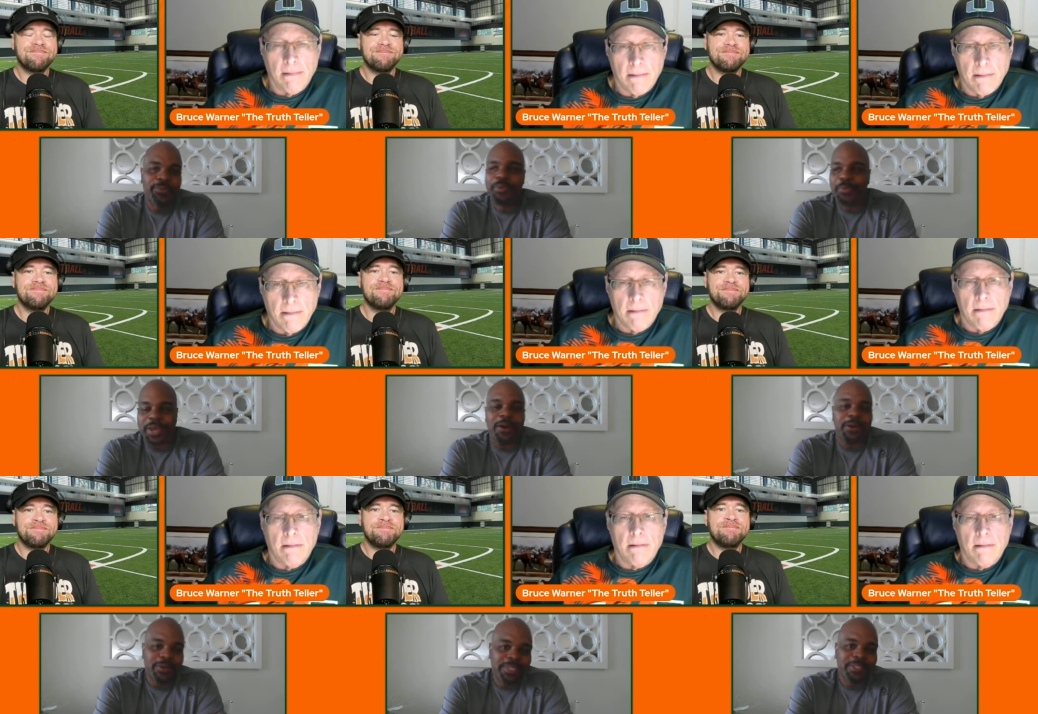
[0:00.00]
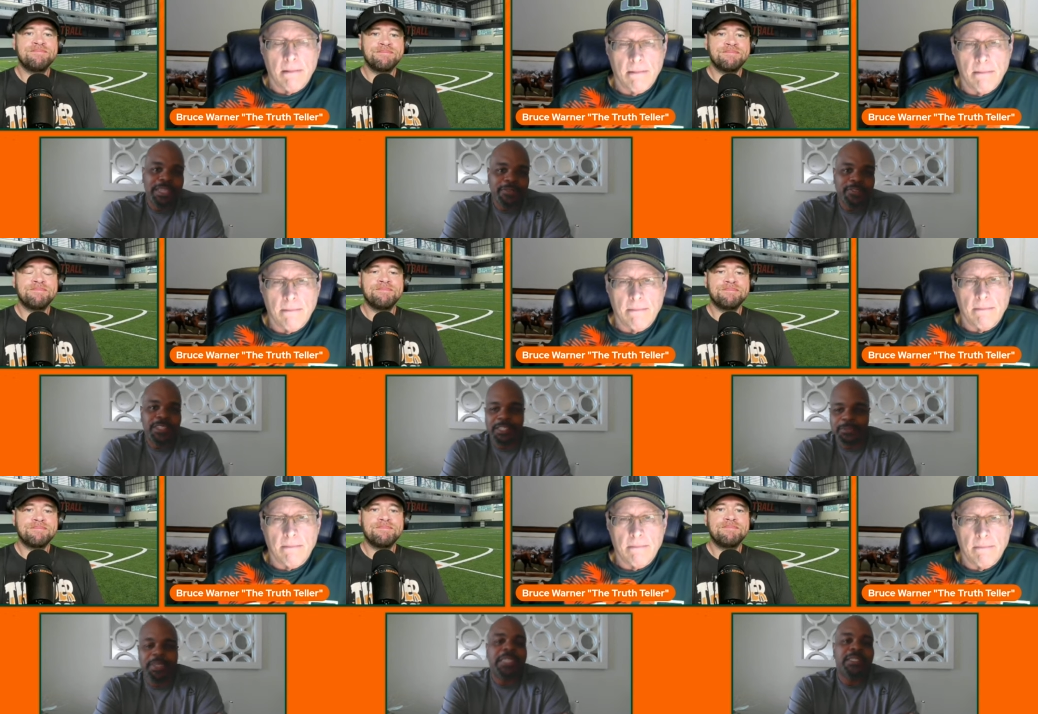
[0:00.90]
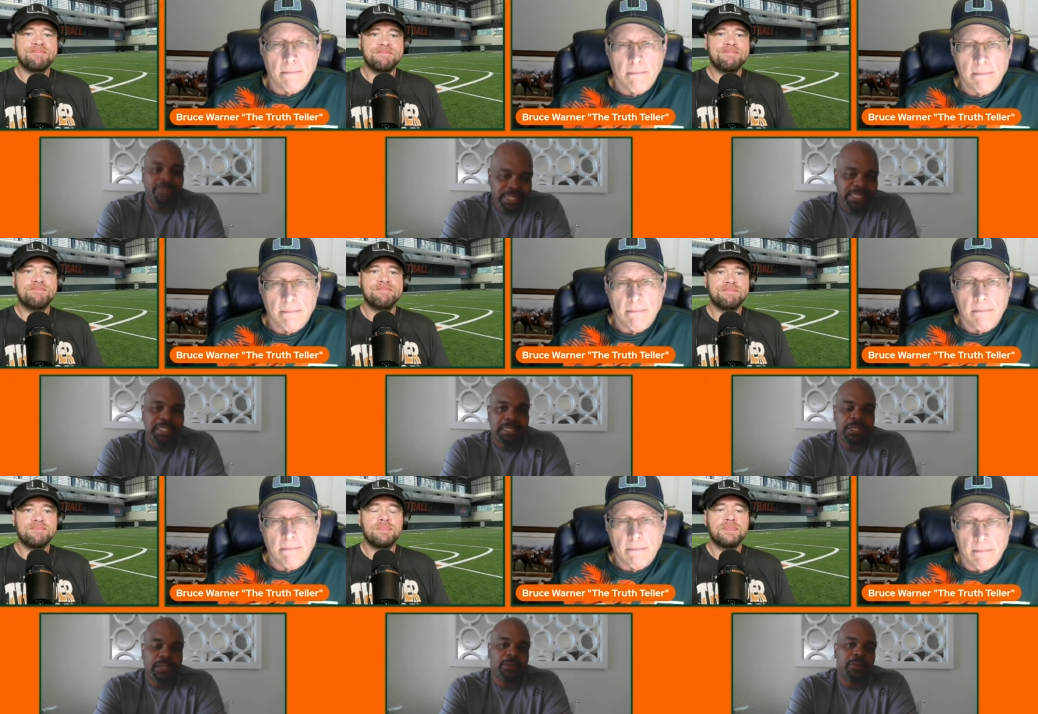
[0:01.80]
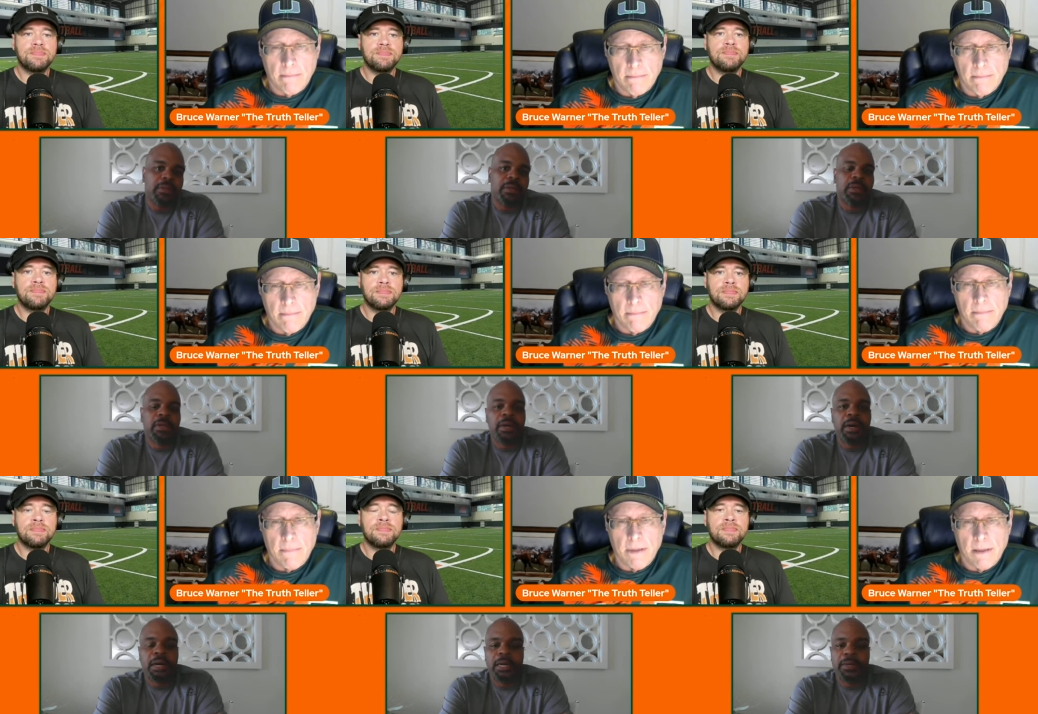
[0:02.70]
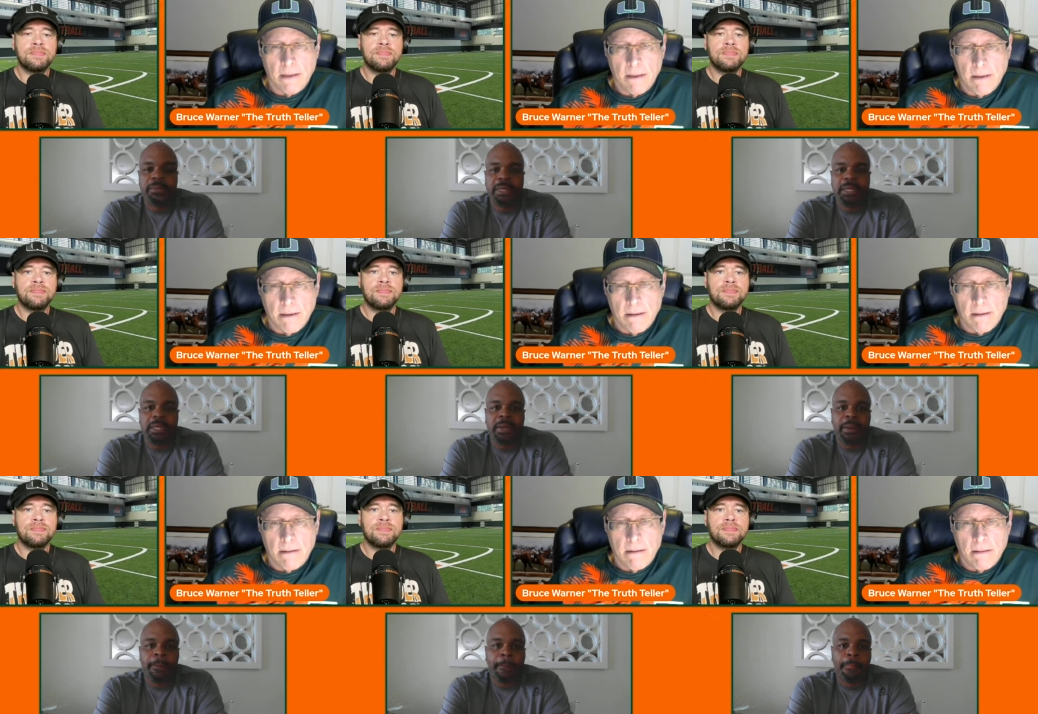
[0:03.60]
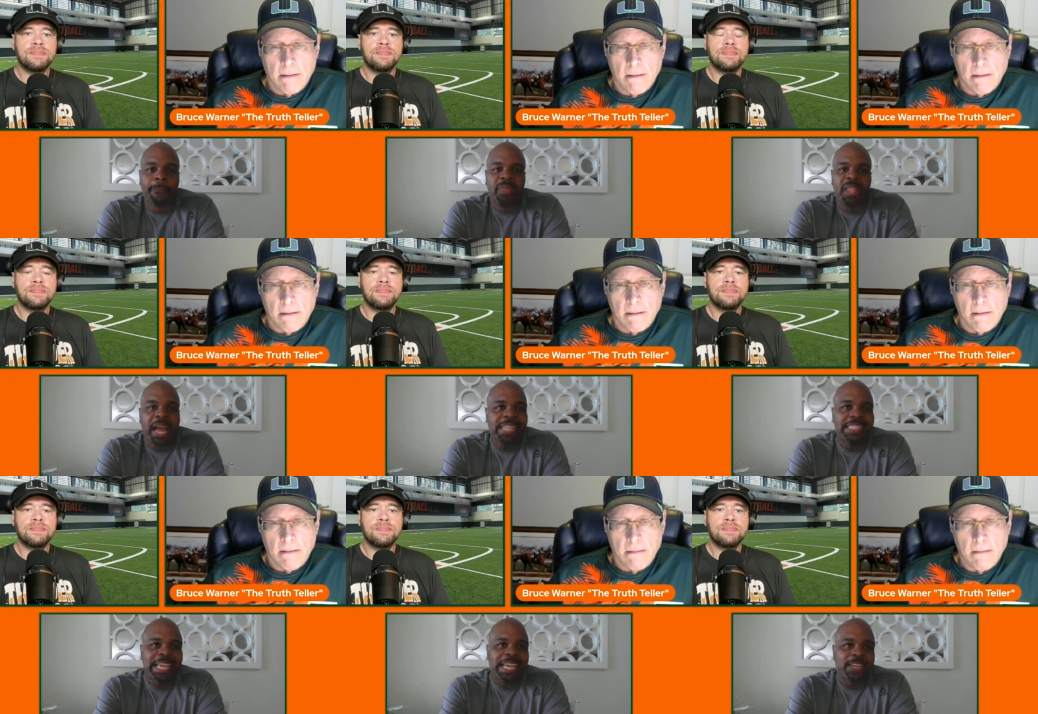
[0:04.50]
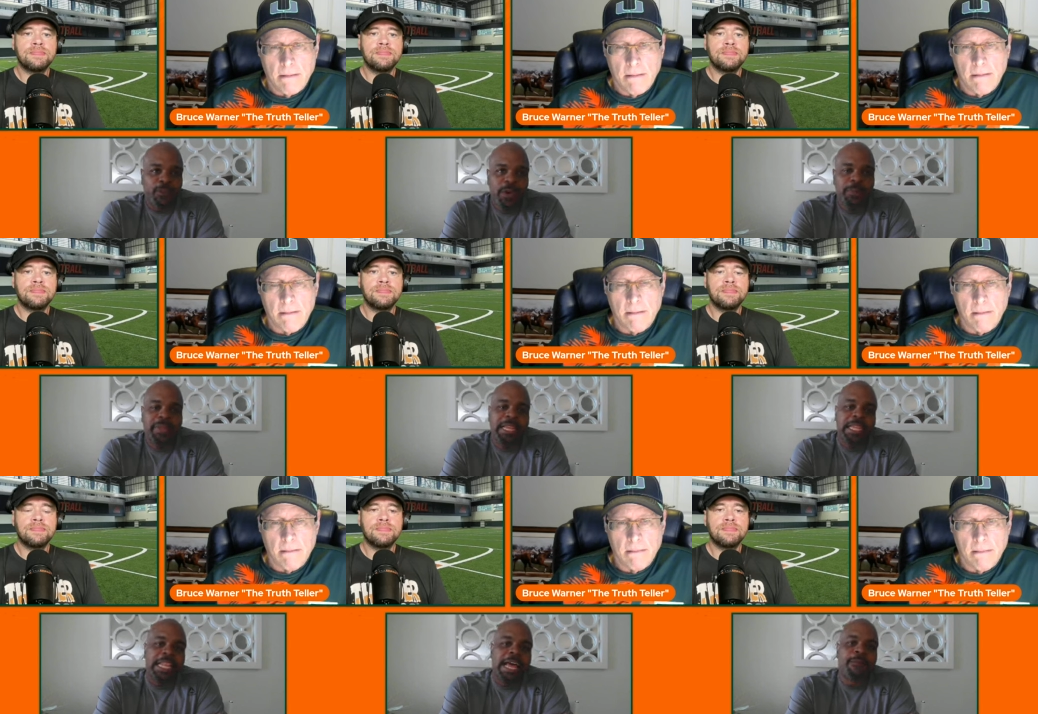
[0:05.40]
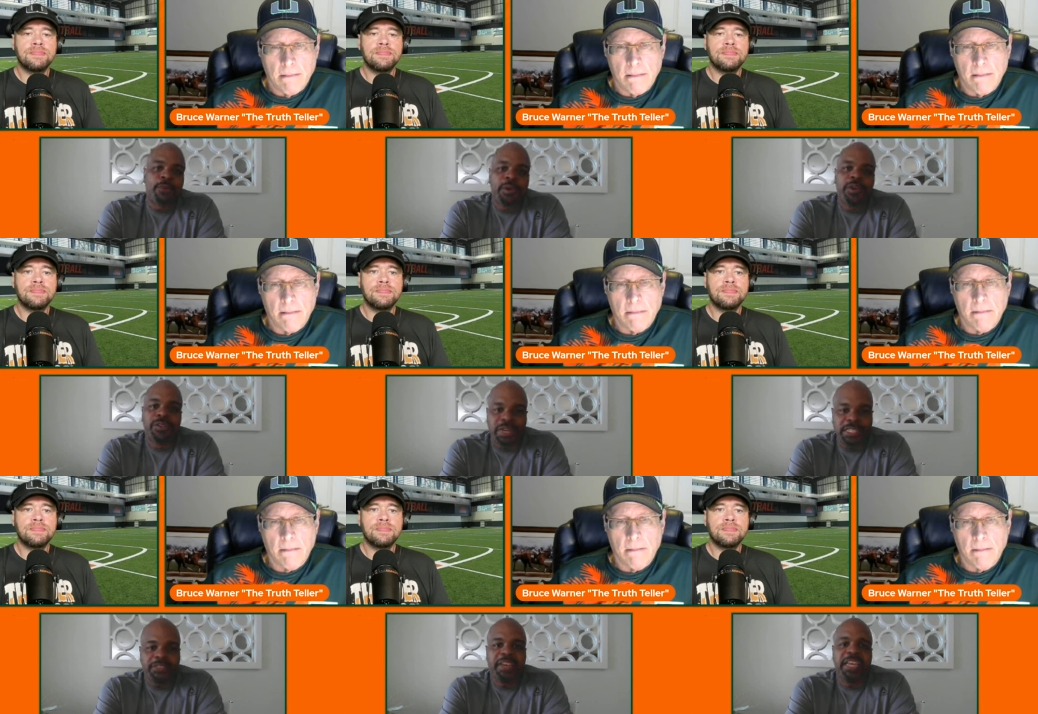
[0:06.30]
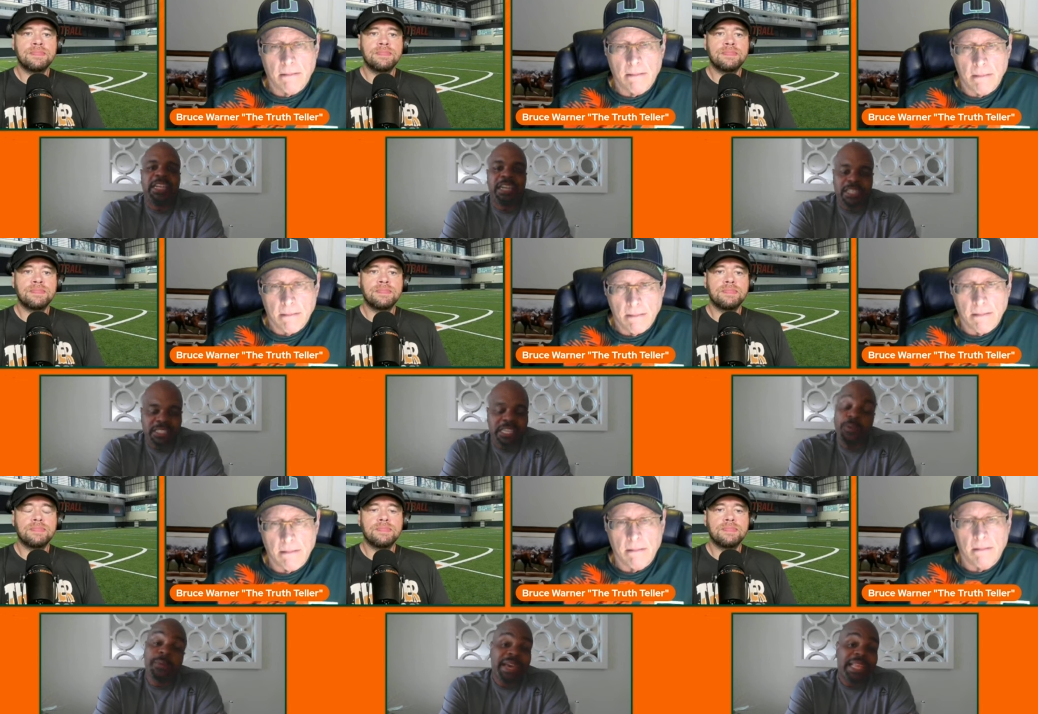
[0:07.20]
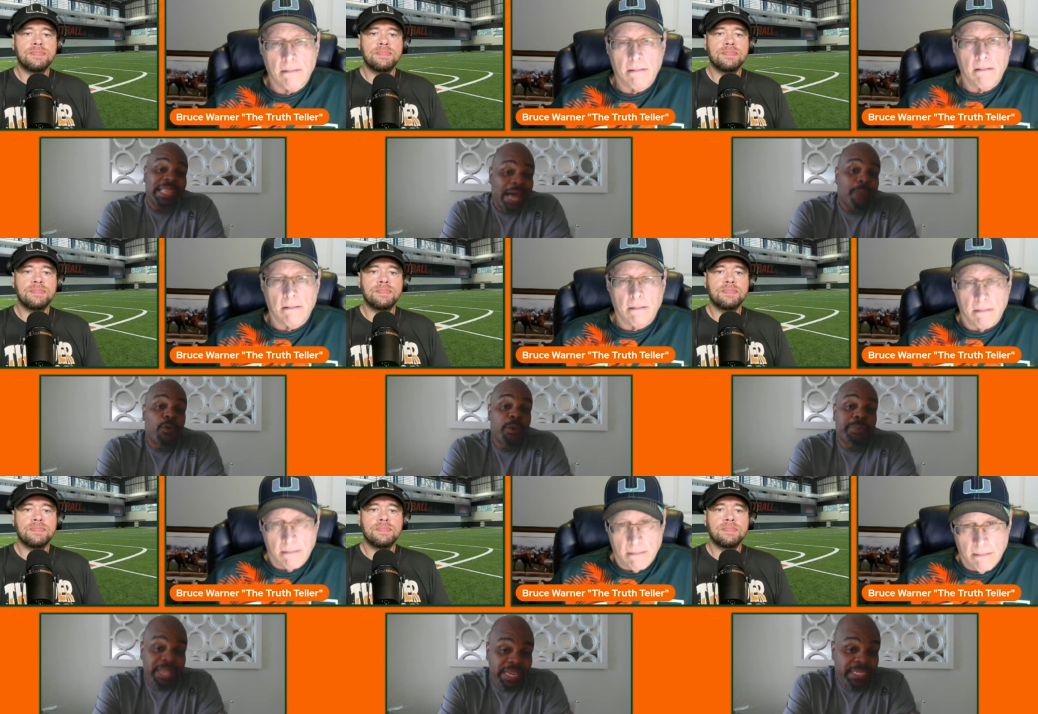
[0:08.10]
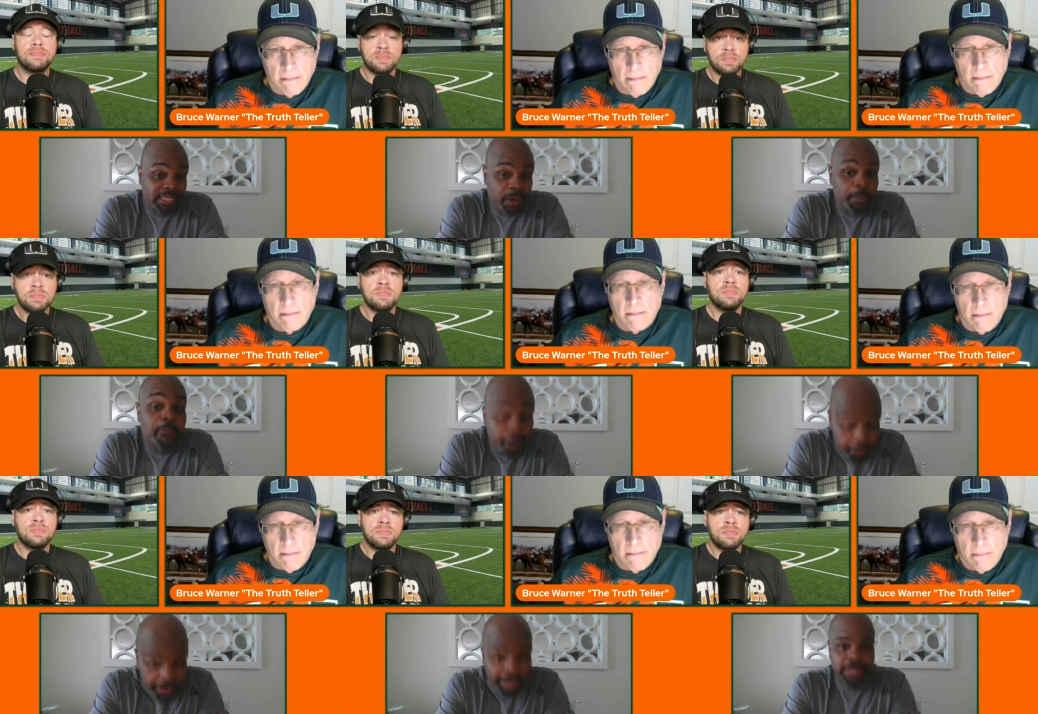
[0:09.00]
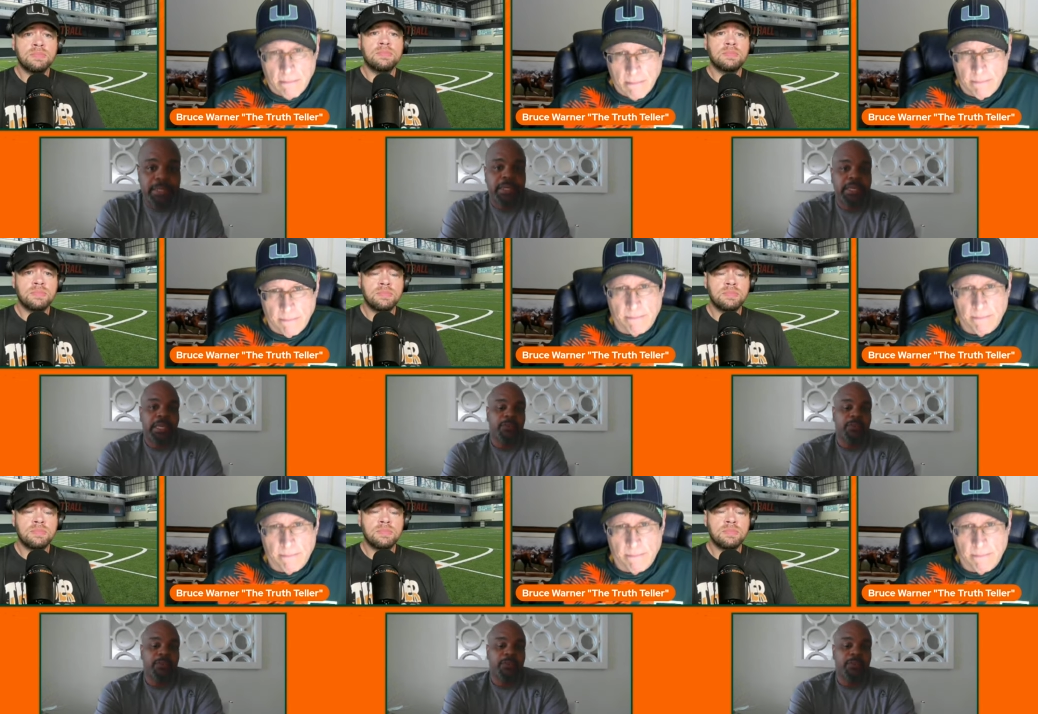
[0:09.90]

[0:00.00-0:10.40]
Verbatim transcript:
Speaker 1: when we call this defense, it's because of this. You know, um, I think we'll play a lot more aggressive and understand. We'll make a lot more plays up front Mm-hmm.